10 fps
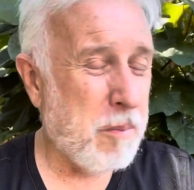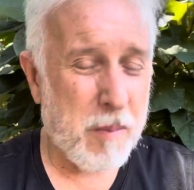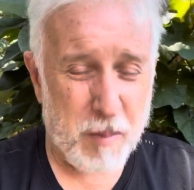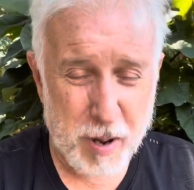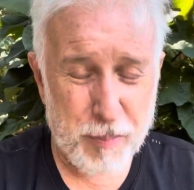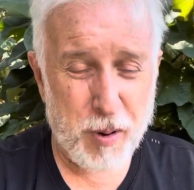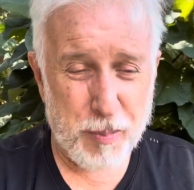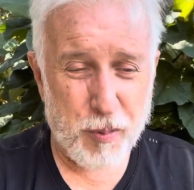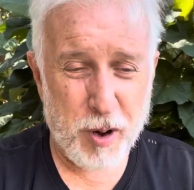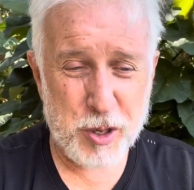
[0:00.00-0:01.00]
my
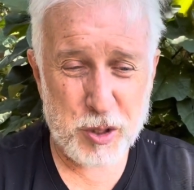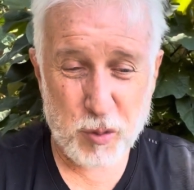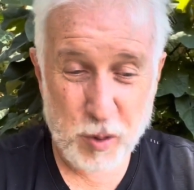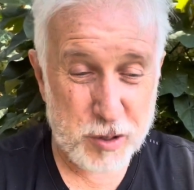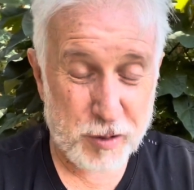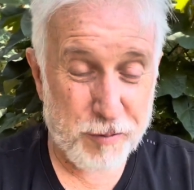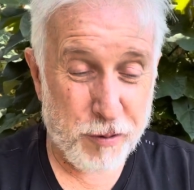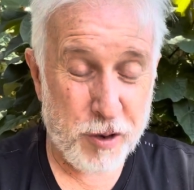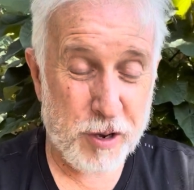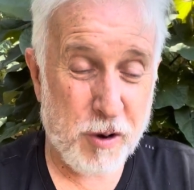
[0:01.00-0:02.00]
preparation wasn't
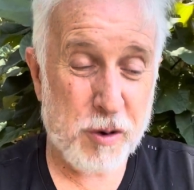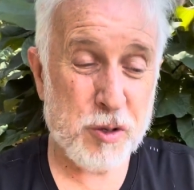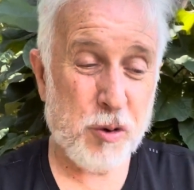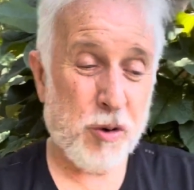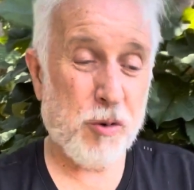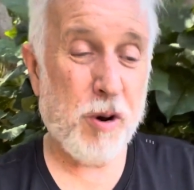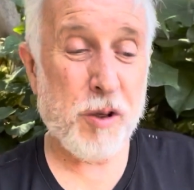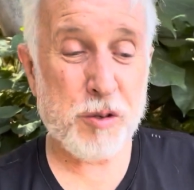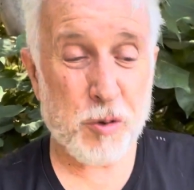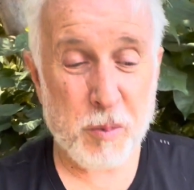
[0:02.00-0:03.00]
for the Arizona
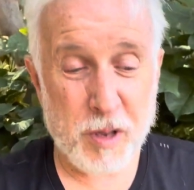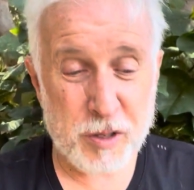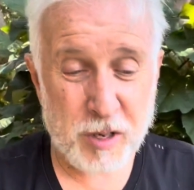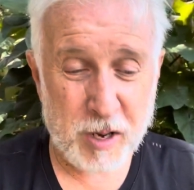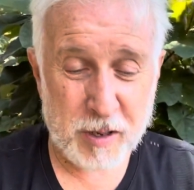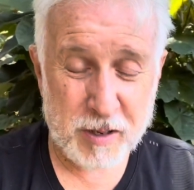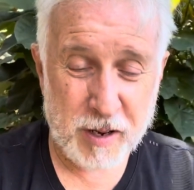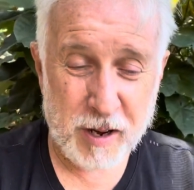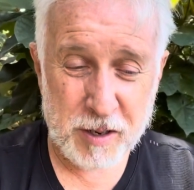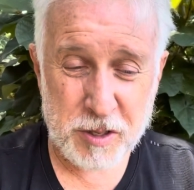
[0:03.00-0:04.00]
Trail so much. I
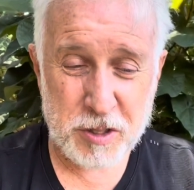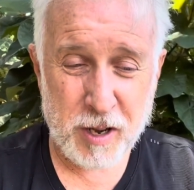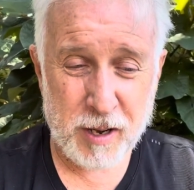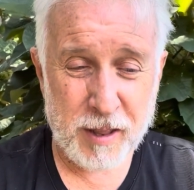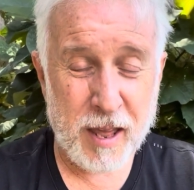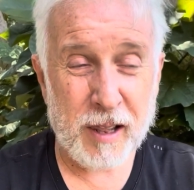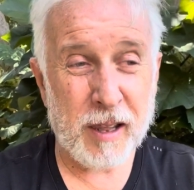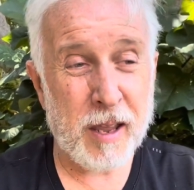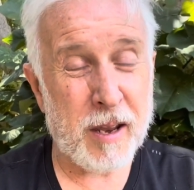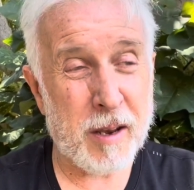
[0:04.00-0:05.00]
kind of decided that
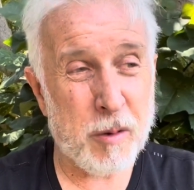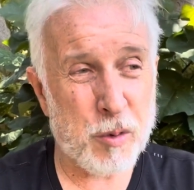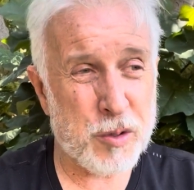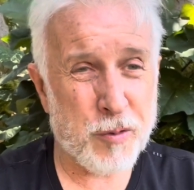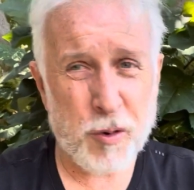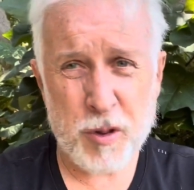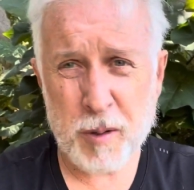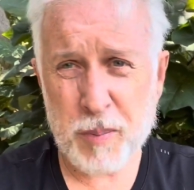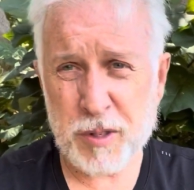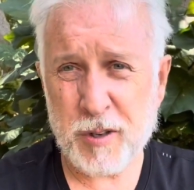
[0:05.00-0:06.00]
late. It was for the
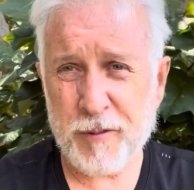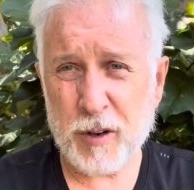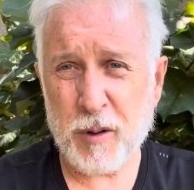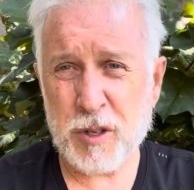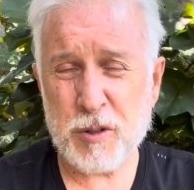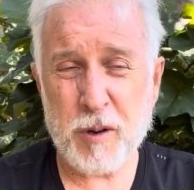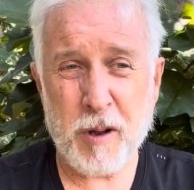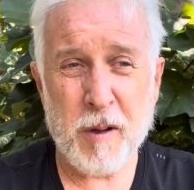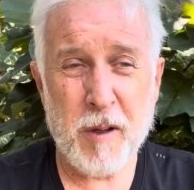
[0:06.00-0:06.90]
Pacific Crest Trail.